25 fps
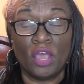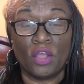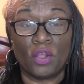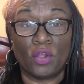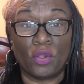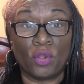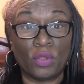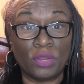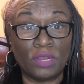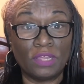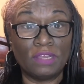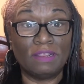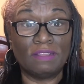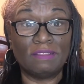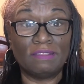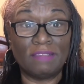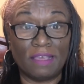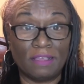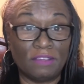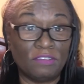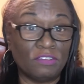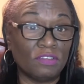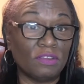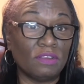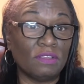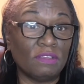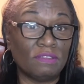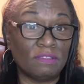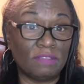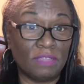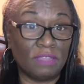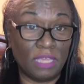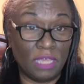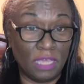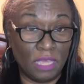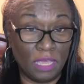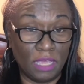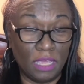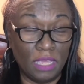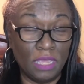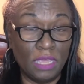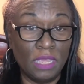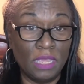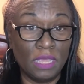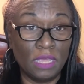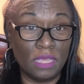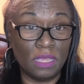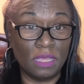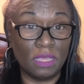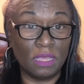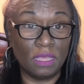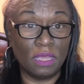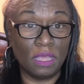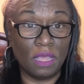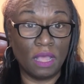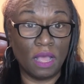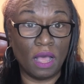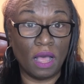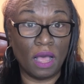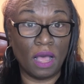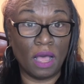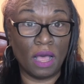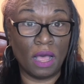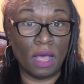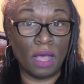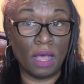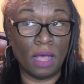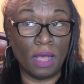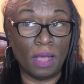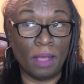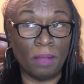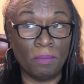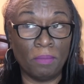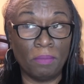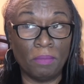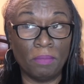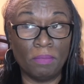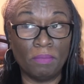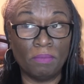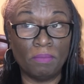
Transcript: Early detection is key. Um,